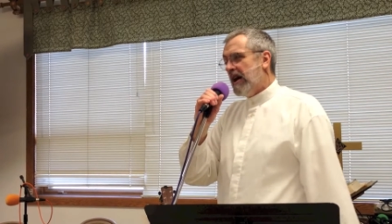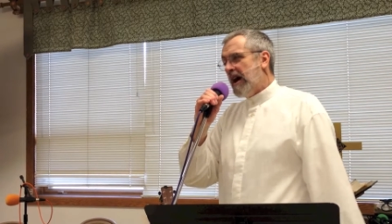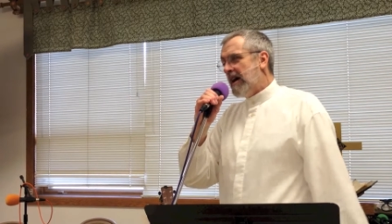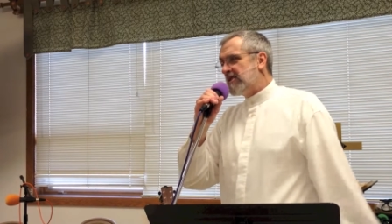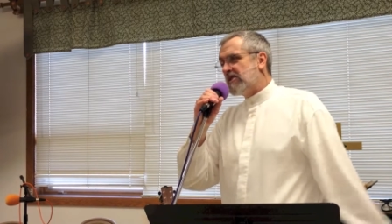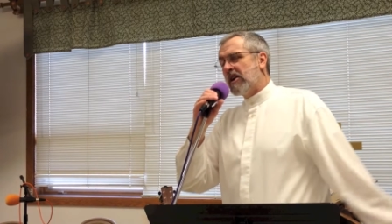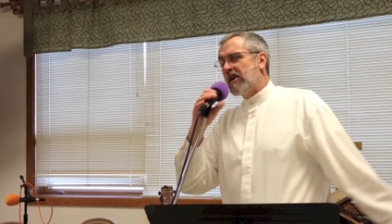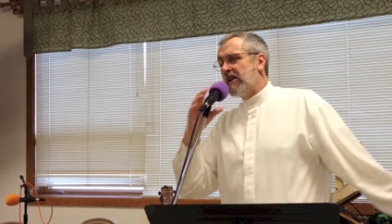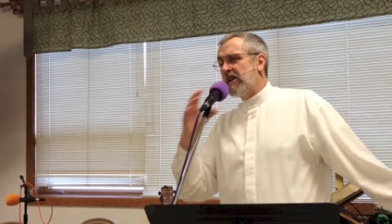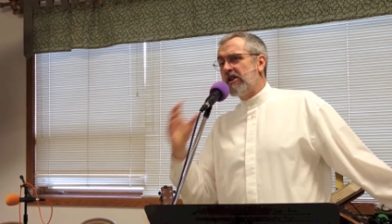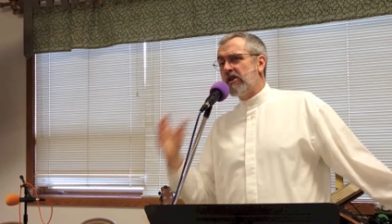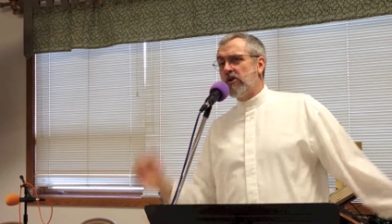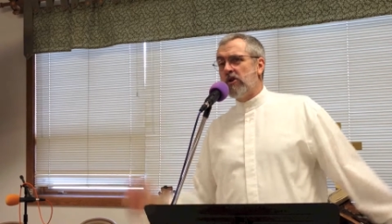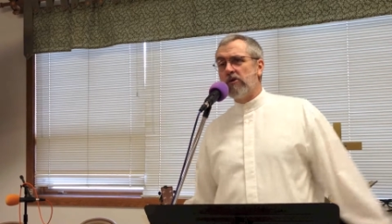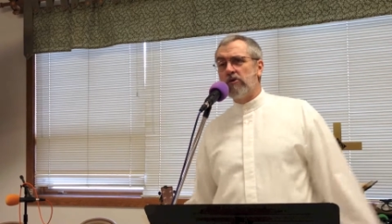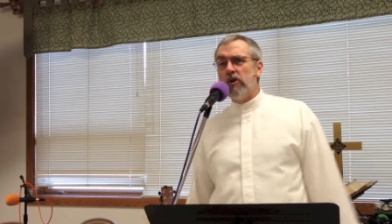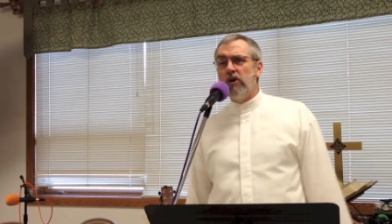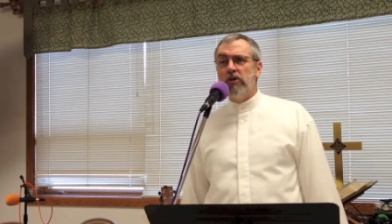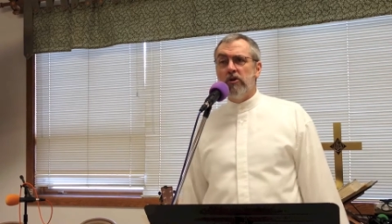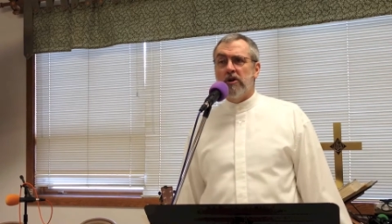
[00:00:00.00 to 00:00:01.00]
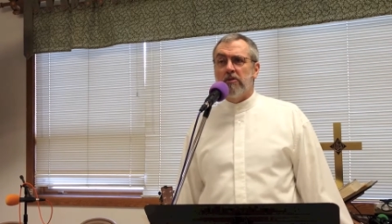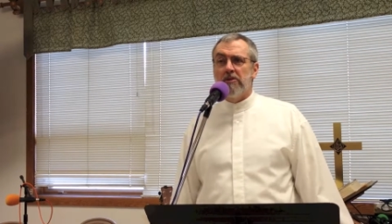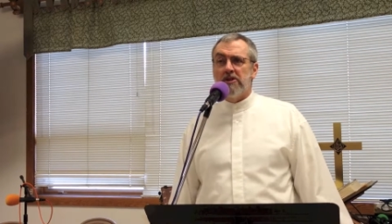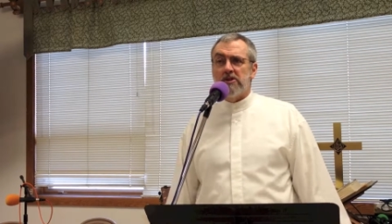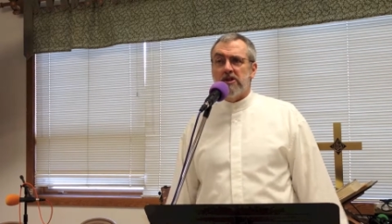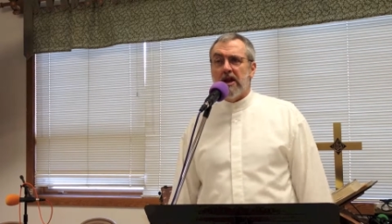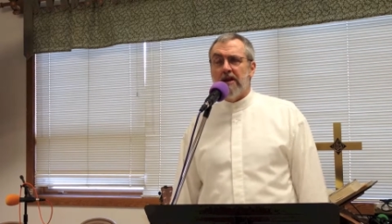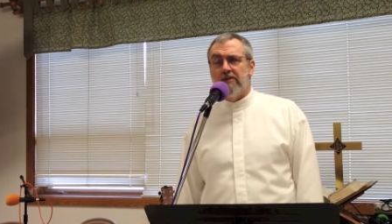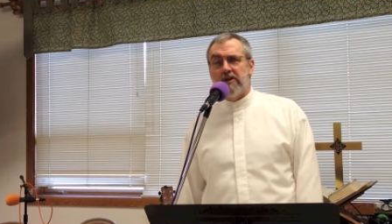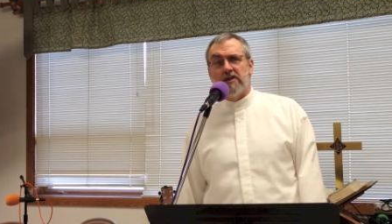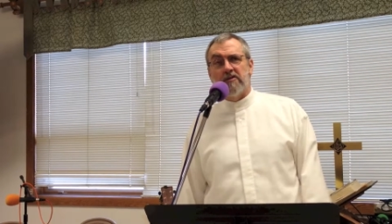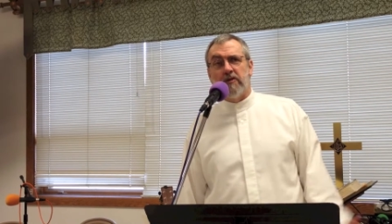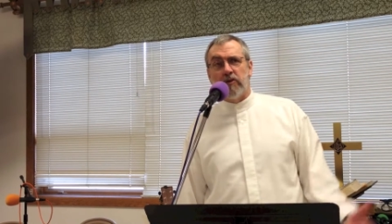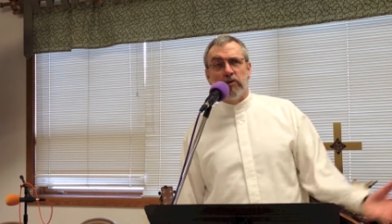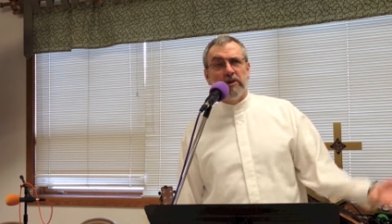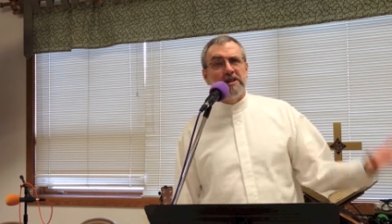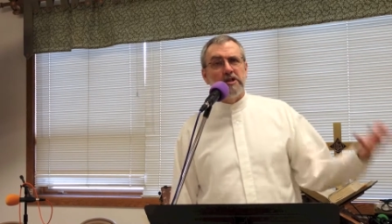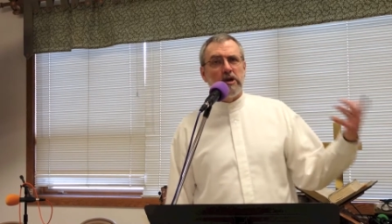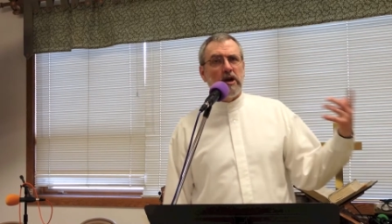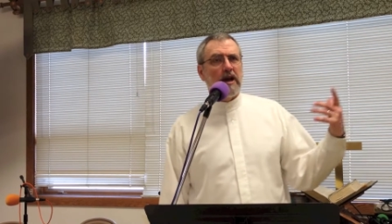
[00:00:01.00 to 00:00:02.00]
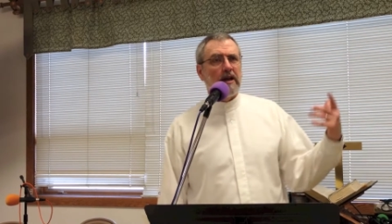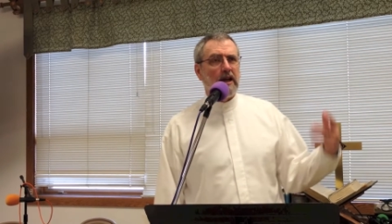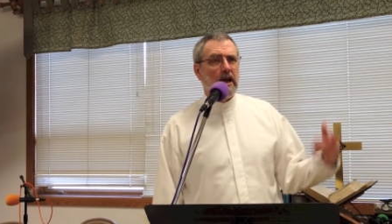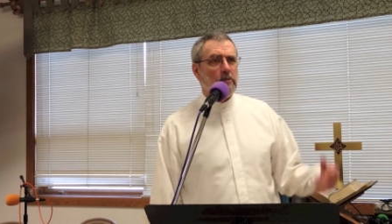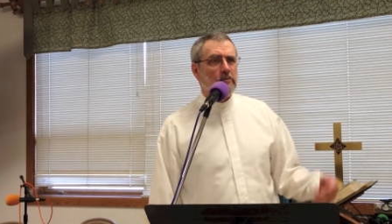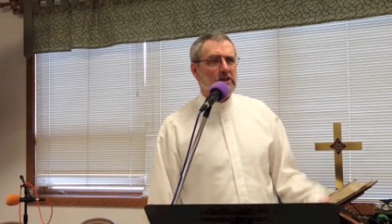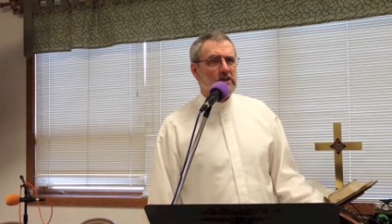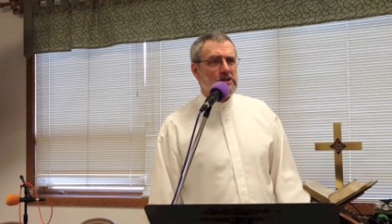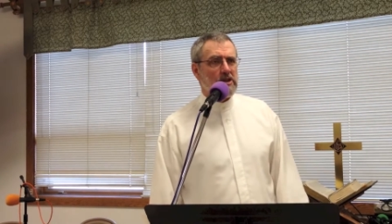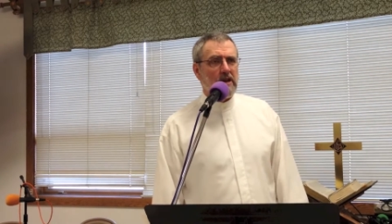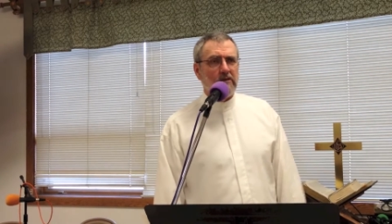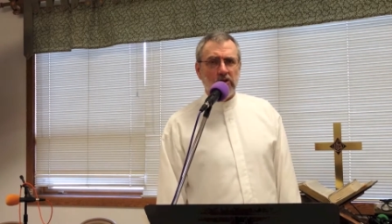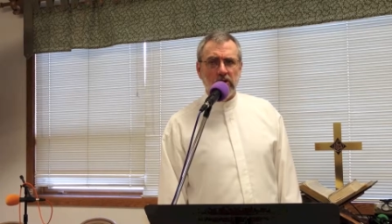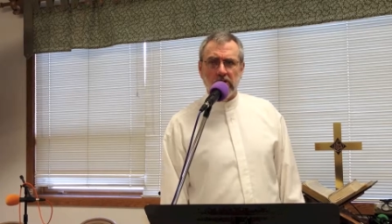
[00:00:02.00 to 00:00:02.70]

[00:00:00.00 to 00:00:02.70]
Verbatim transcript: And suddenly they're going, well, who can be saved? If the rich guy can't be saved,